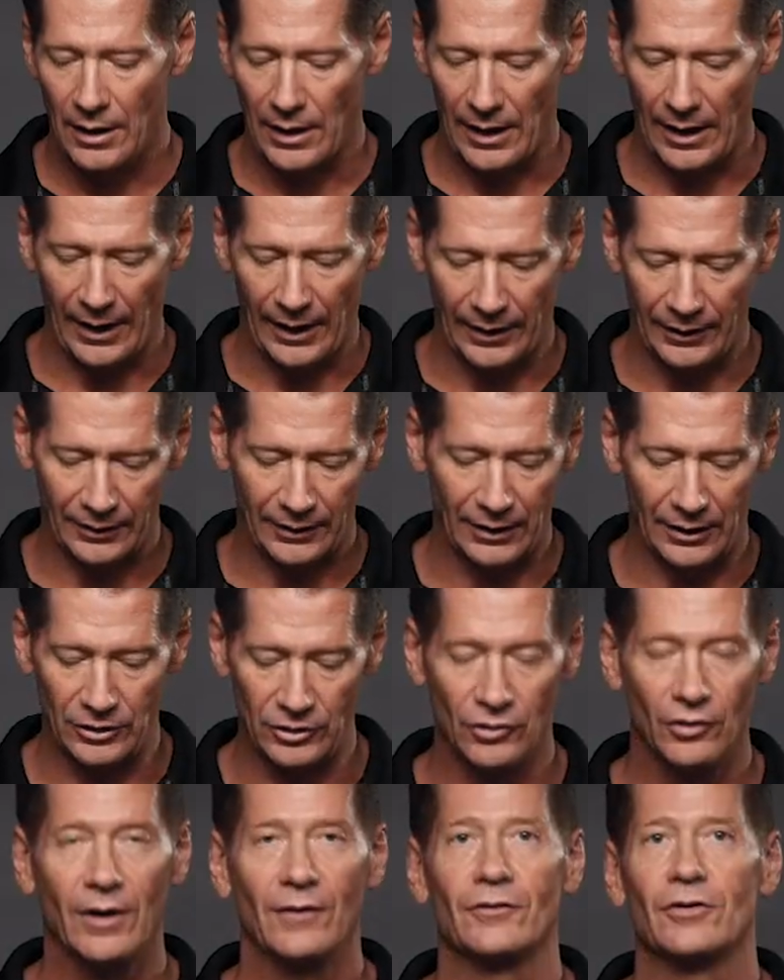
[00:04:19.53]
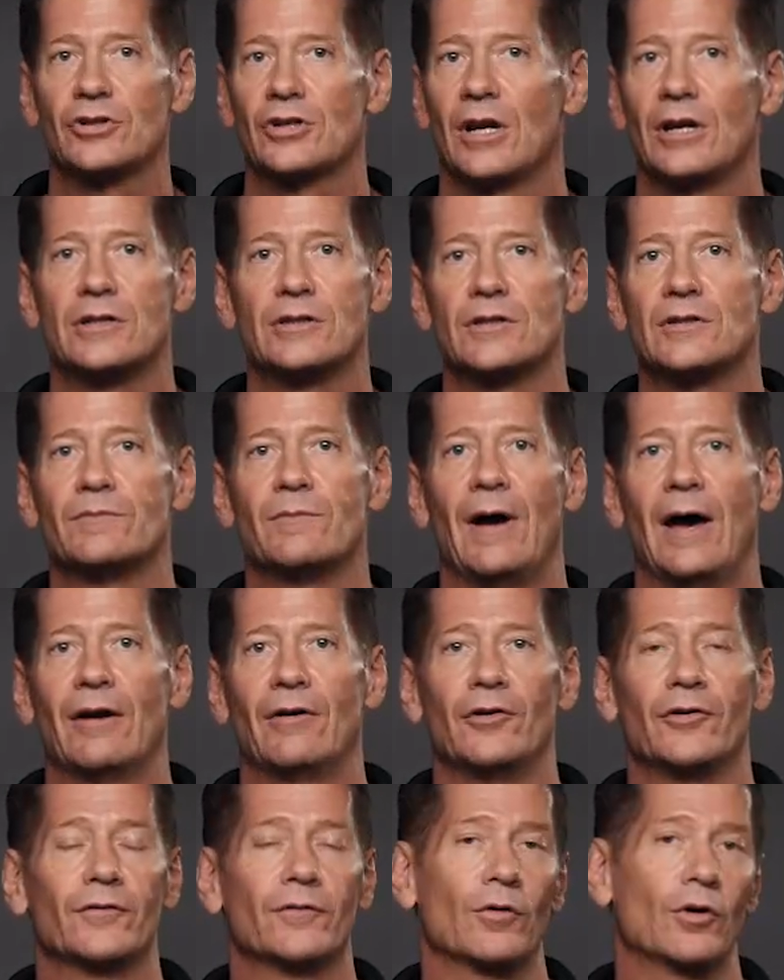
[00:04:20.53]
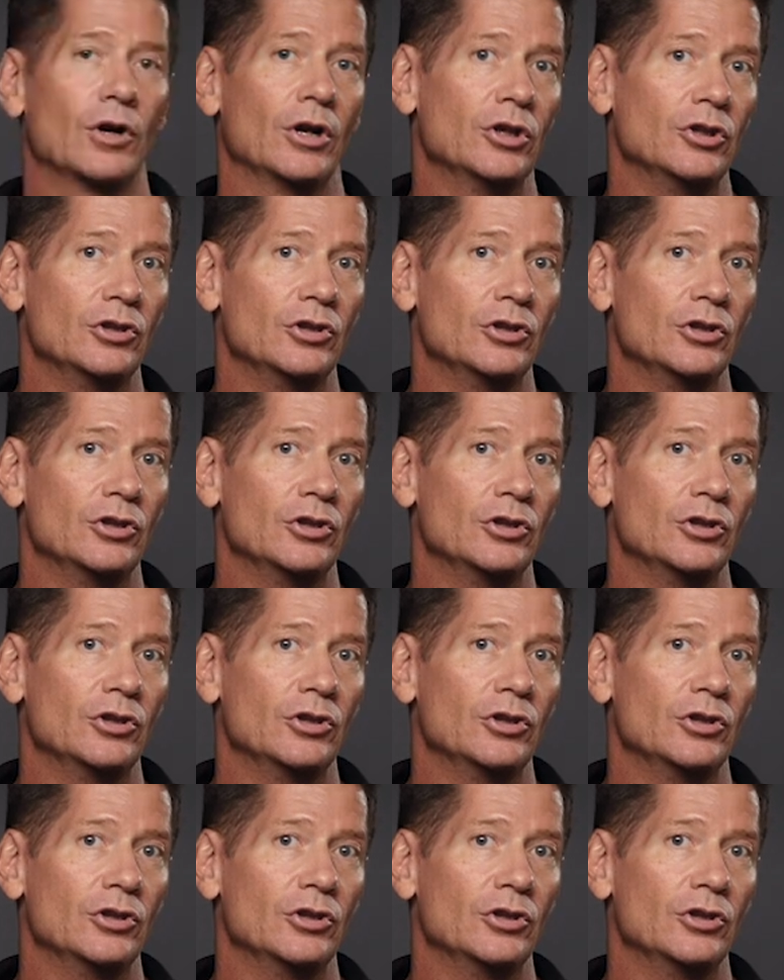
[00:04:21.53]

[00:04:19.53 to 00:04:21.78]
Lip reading: And again, you don't have to change these batteries for a